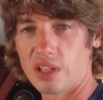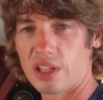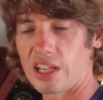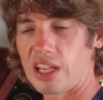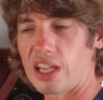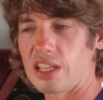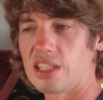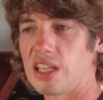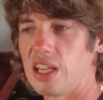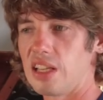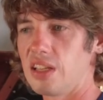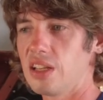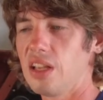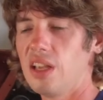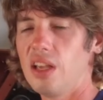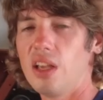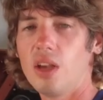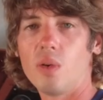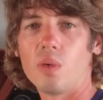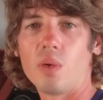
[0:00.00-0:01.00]
Like I said,
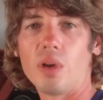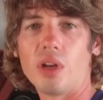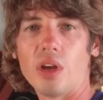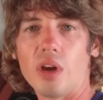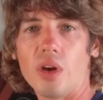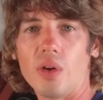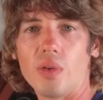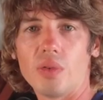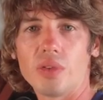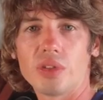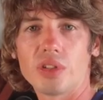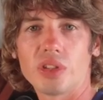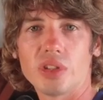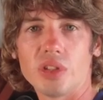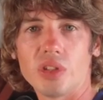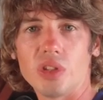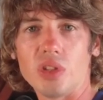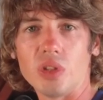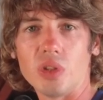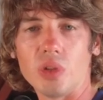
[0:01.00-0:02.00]
we
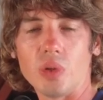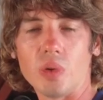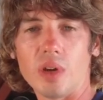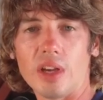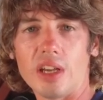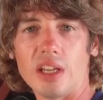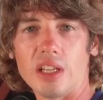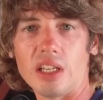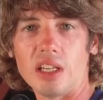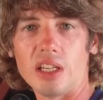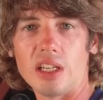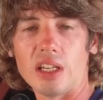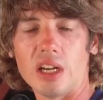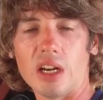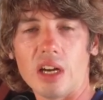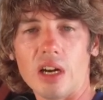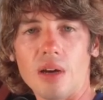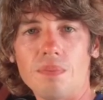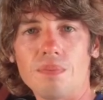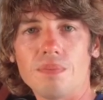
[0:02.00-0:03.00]
don't do any
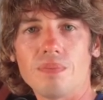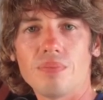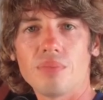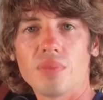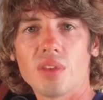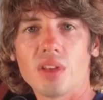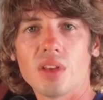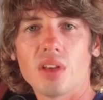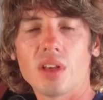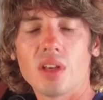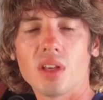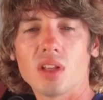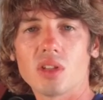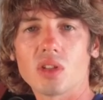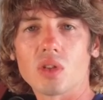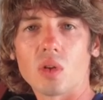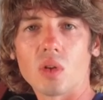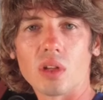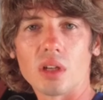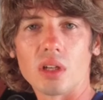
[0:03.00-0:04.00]

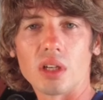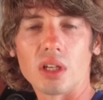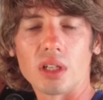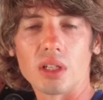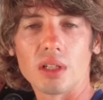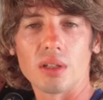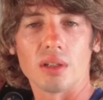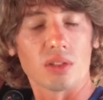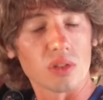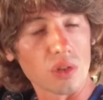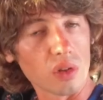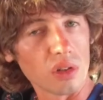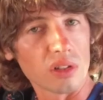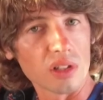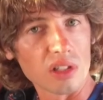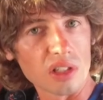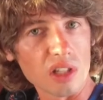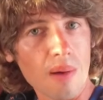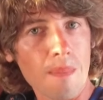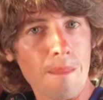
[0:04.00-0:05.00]
solar.
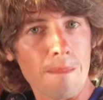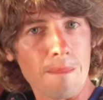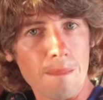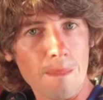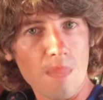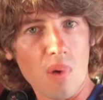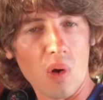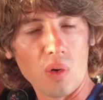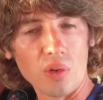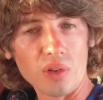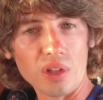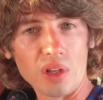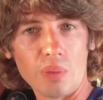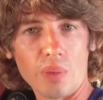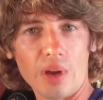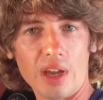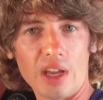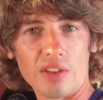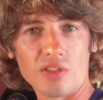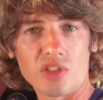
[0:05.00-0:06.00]
Solar is our only
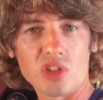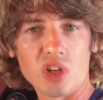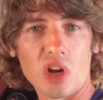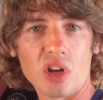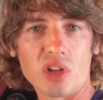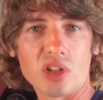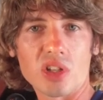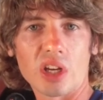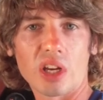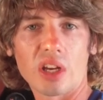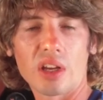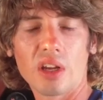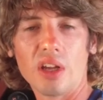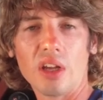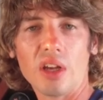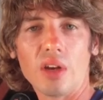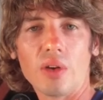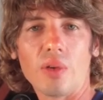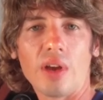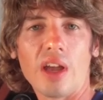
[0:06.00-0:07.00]
way of charging.
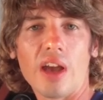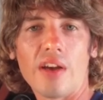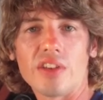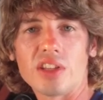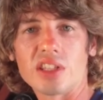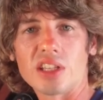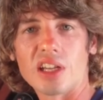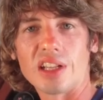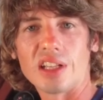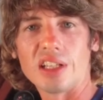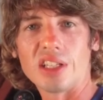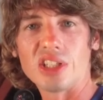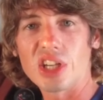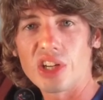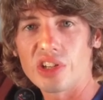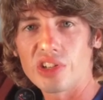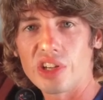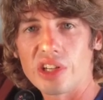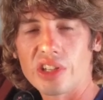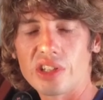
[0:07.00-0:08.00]
We haven't done any
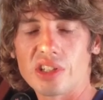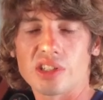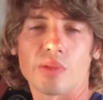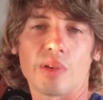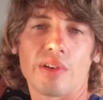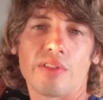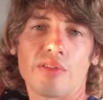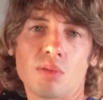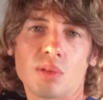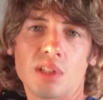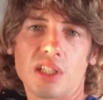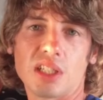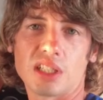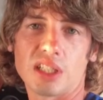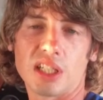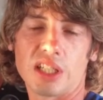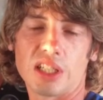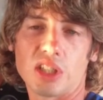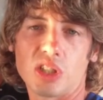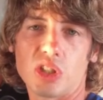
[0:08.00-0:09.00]
generators and we haven't
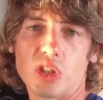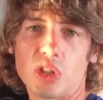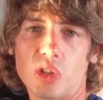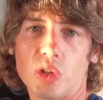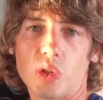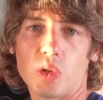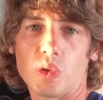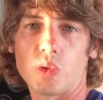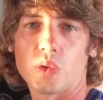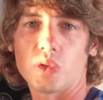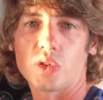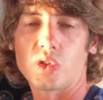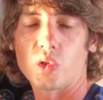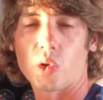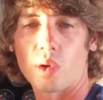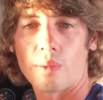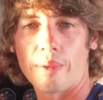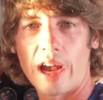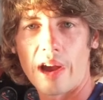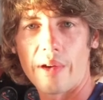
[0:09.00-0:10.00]
plugged into
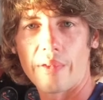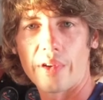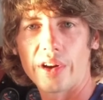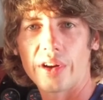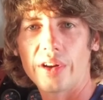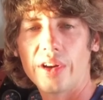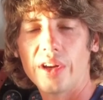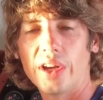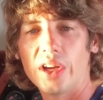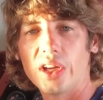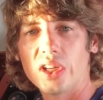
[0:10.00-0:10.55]
shore power.